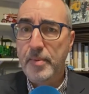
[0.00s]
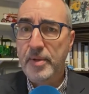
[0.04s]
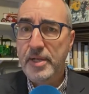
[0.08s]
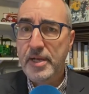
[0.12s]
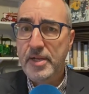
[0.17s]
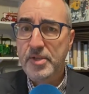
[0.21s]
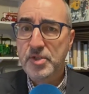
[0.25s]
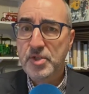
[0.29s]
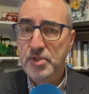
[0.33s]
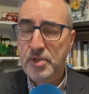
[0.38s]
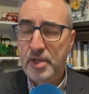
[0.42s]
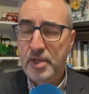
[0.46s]
And
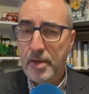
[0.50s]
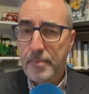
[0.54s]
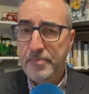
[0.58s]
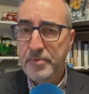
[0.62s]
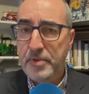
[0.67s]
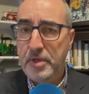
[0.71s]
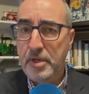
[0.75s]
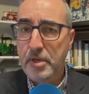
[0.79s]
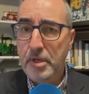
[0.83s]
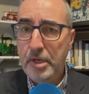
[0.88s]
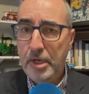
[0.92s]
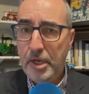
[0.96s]
that's kept
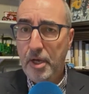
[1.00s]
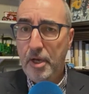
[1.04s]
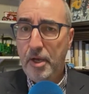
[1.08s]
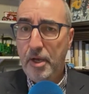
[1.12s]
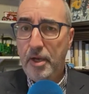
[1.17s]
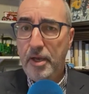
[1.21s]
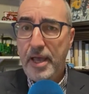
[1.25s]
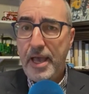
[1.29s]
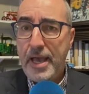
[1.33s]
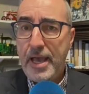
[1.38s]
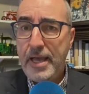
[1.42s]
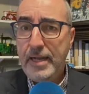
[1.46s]
the
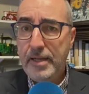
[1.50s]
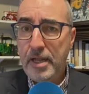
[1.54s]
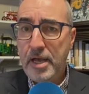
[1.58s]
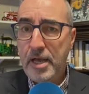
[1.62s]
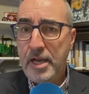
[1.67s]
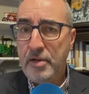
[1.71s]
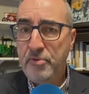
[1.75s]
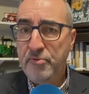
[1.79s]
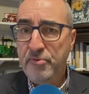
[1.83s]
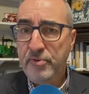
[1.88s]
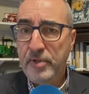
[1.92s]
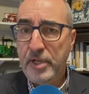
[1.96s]

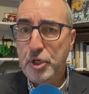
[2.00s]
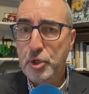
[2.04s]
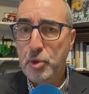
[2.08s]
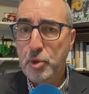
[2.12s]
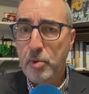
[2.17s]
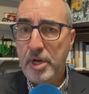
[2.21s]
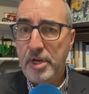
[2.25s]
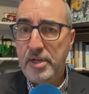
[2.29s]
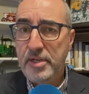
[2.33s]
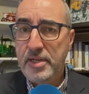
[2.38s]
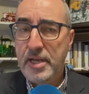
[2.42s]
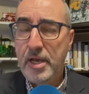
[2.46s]
headline inflation
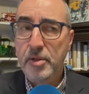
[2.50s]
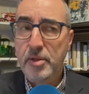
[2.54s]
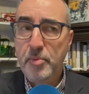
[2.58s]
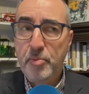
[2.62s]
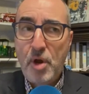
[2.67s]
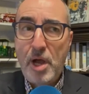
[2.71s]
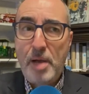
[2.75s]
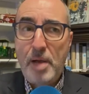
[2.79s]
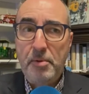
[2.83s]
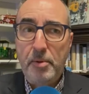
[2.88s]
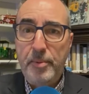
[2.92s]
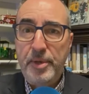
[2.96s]
rate down. The
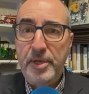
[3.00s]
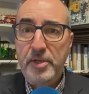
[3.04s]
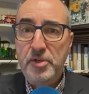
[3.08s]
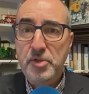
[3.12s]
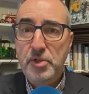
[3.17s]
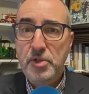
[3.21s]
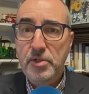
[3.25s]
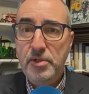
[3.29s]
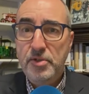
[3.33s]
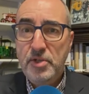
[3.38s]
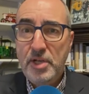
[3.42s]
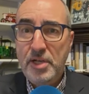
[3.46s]
problem
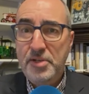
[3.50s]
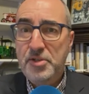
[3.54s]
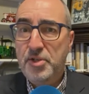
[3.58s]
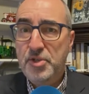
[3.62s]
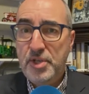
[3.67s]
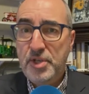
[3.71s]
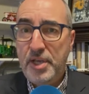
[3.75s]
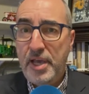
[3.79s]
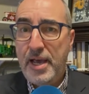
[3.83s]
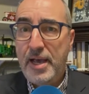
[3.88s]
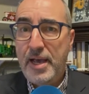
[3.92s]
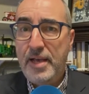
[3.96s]
is it's not
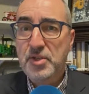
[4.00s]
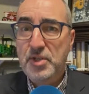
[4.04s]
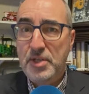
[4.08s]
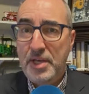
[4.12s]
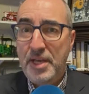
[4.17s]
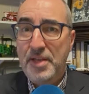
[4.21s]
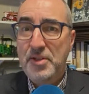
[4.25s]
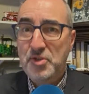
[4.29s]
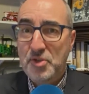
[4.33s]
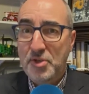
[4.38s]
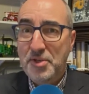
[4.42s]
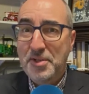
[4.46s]
just gas,
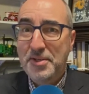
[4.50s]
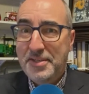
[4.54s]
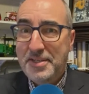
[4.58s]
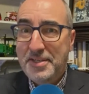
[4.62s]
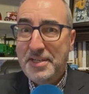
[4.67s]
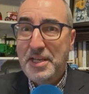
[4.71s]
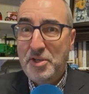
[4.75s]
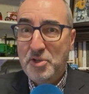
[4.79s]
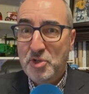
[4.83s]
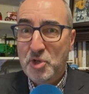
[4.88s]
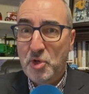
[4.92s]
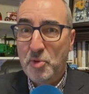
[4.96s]
it's
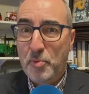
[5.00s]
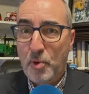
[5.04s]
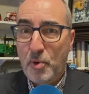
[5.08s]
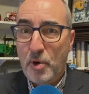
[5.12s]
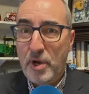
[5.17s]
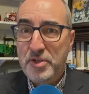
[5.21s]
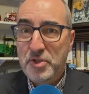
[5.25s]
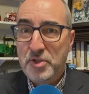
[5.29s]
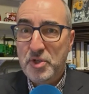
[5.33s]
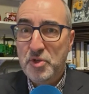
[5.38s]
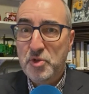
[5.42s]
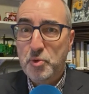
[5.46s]
diesel
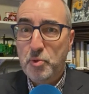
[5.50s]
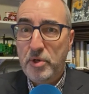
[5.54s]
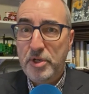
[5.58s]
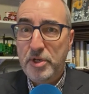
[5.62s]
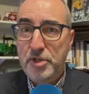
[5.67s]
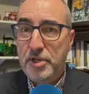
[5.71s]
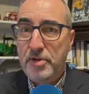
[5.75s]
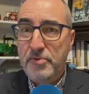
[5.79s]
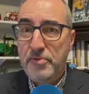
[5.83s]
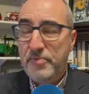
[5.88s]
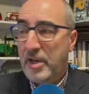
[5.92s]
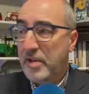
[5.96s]
prices,
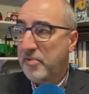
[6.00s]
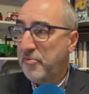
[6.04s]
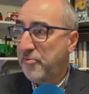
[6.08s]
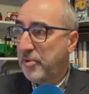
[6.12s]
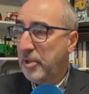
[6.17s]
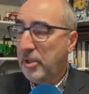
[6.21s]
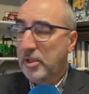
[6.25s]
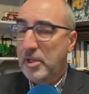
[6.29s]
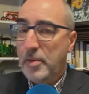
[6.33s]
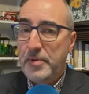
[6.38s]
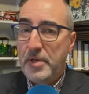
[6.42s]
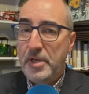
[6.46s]
which I, I
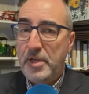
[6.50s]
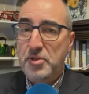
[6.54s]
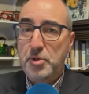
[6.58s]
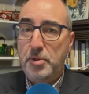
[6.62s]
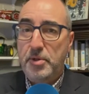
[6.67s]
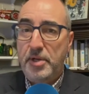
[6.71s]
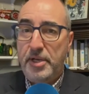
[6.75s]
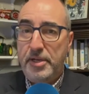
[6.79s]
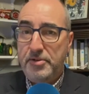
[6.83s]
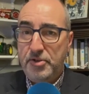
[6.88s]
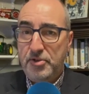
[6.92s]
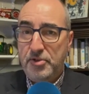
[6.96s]
filled up
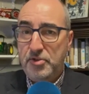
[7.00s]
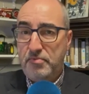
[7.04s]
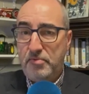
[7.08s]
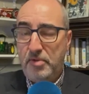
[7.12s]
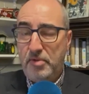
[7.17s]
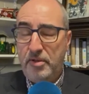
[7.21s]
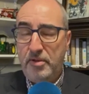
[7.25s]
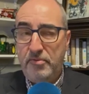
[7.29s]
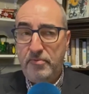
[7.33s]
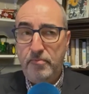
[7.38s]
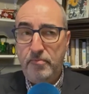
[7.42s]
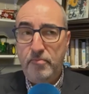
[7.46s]
yesterday, just
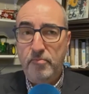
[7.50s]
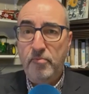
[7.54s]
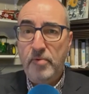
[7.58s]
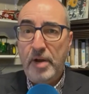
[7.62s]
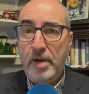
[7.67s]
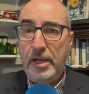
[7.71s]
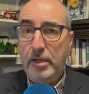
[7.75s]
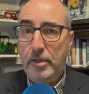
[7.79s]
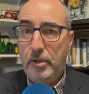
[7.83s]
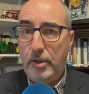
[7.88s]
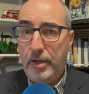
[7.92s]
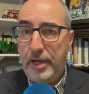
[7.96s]
uh,
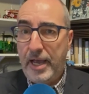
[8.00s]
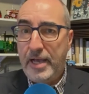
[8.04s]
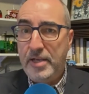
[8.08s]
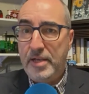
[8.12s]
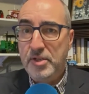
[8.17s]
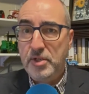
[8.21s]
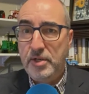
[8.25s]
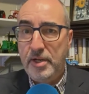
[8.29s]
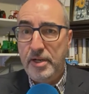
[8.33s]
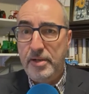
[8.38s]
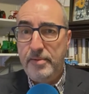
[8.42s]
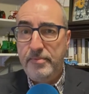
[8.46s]
regular
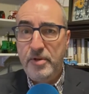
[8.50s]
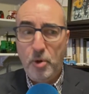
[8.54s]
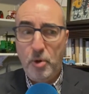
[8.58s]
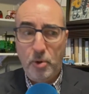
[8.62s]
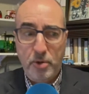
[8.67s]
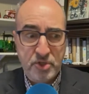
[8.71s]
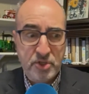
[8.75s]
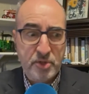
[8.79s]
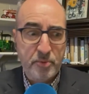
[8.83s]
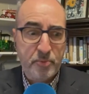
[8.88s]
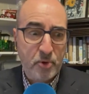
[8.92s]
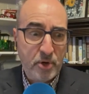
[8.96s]
gas, and I
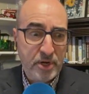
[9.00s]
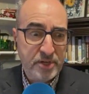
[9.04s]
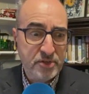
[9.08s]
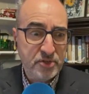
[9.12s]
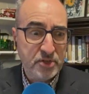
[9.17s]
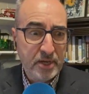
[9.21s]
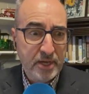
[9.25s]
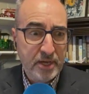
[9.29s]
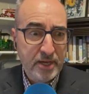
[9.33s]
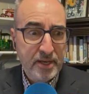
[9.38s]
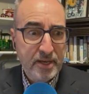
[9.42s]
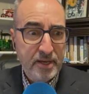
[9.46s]
noticed the
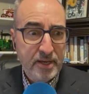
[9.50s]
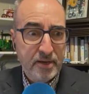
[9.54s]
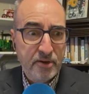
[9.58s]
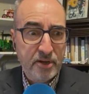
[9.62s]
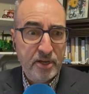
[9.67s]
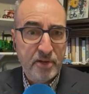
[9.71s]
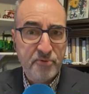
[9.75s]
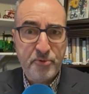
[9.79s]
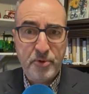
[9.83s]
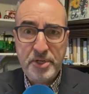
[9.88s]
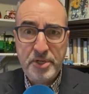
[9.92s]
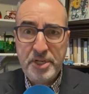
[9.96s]
price
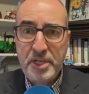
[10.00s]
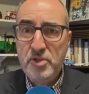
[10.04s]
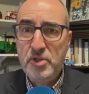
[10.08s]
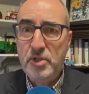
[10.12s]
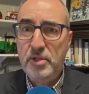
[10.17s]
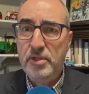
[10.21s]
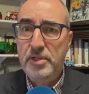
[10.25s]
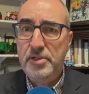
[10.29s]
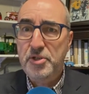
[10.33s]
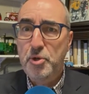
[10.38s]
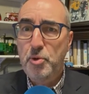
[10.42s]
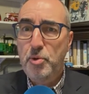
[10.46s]
uh, for
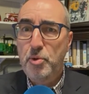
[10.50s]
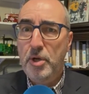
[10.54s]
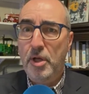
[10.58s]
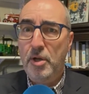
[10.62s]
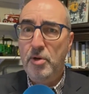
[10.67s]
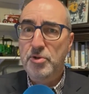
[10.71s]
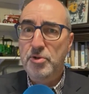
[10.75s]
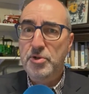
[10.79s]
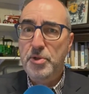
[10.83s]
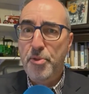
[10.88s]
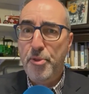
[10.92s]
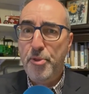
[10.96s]
diesel at
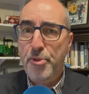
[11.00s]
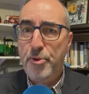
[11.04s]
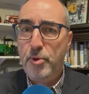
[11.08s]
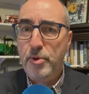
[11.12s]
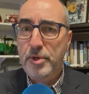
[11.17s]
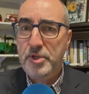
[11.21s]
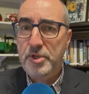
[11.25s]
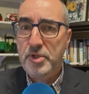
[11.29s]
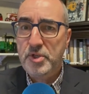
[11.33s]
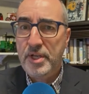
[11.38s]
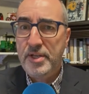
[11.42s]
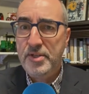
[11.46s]

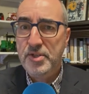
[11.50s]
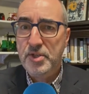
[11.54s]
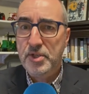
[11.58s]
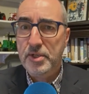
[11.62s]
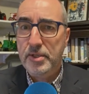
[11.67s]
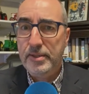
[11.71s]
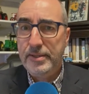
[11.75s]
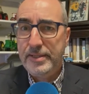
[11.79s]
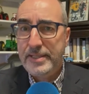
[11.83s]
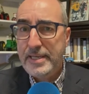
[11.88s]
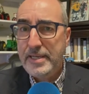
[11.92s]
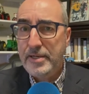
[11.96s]
$2.30 a
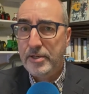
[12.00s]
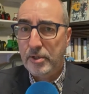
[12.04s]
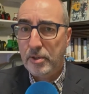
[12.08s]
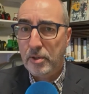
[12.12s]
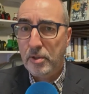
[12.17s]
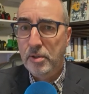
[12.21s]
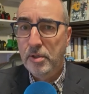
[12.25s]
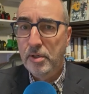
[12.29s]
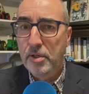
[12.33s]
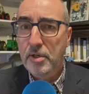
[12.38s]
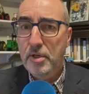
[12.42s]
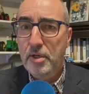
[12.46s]

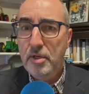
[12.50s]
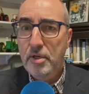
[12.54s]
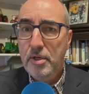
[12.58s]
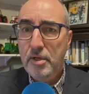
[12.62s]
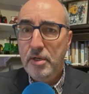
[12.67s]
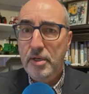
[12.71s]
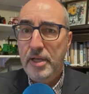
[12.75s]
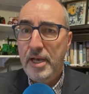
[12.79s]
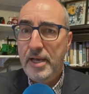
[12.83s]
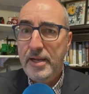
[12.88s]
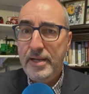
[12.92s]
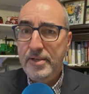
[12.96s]
liter.
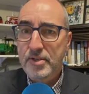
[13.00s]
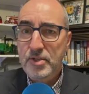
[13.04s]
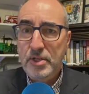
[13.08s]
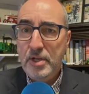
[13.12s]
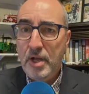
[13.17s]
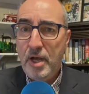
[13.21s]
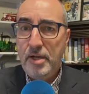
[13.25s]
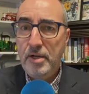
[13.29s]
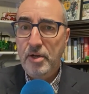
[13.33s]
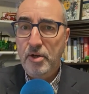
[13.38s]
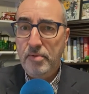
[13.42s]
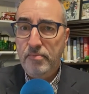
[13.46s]
That has
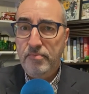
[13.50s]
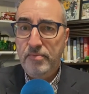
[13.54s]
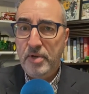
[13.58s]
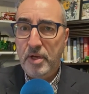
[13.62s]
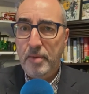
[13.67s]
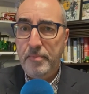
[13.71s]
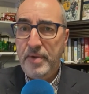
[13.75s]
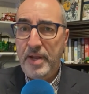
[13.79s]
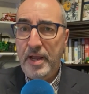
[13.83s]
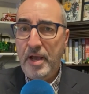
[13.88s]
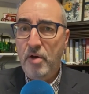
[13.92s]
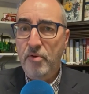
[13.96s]
not
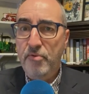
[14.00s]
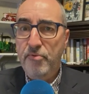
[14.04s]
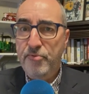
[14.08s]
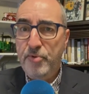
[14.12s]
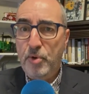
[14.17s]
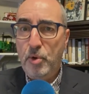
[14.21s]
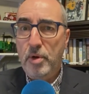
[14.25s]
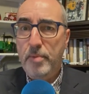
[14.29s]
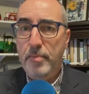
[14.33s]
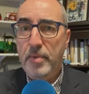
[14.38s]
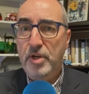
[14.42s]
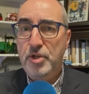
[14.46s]
come down
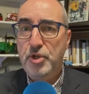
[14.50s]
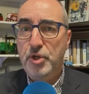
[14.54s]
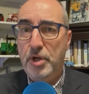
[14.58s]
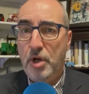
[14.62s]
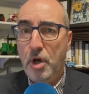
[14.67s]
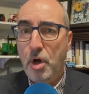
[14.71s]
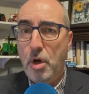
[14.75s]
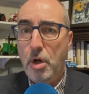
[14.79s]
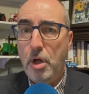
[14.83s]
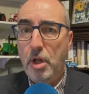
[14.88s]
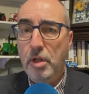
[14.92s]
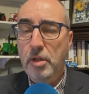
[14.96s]
very much at
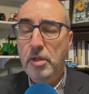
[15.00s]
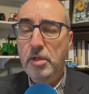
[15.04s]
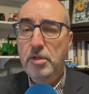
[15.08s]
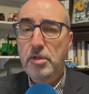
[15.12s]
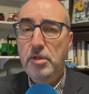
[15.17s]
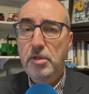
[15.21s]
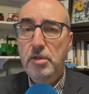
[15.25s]
all.